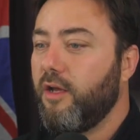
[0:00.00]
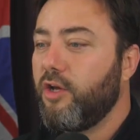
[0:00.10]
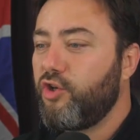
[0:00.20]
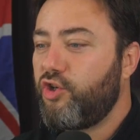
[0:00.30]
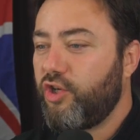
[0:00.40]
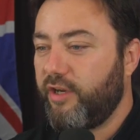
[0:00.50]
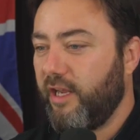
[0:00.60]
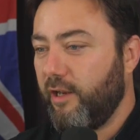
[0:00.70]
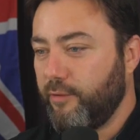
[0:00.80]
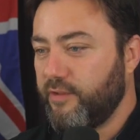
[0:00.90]
Shunning
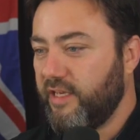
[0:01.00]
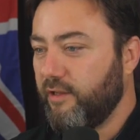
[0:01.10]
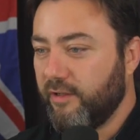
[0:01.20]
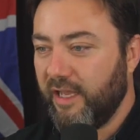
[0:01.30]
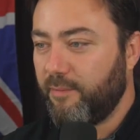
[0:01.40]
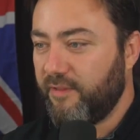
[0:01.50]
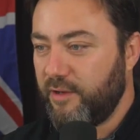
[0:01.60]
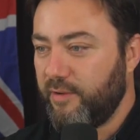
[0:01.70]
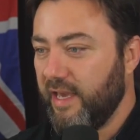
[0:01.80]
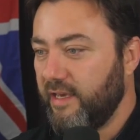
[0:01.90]
low-skilled labour the
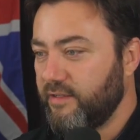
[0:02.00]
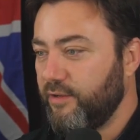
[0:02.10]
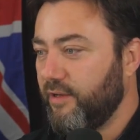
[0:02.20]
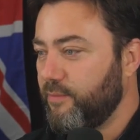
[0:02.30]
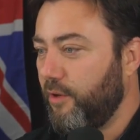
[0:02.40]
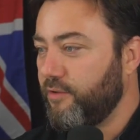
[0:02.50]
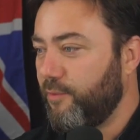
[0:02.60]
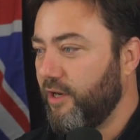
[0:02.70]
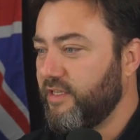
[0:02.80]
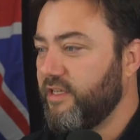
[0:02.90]
UK is doing
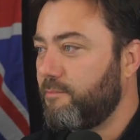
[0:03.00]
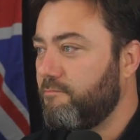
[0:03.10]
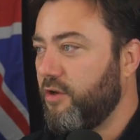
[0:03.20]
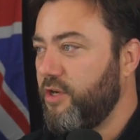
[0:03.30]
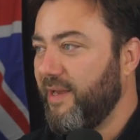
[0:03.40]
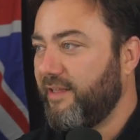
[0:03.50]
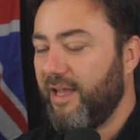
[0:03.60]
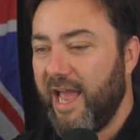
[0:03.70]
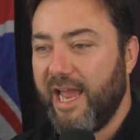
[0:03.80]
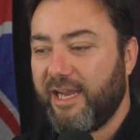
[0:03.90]
post-Brexit is a monumental
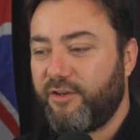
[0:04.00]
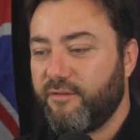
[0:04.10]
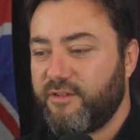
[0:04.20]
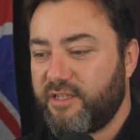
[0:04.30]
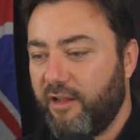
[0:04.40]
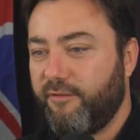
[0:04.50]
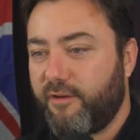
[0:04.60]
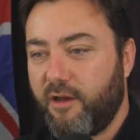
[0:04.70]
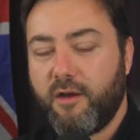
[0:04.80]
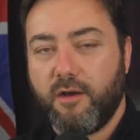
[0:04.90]
act of
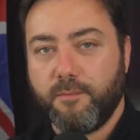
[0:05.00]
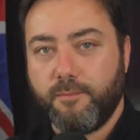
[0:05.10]
self-harm.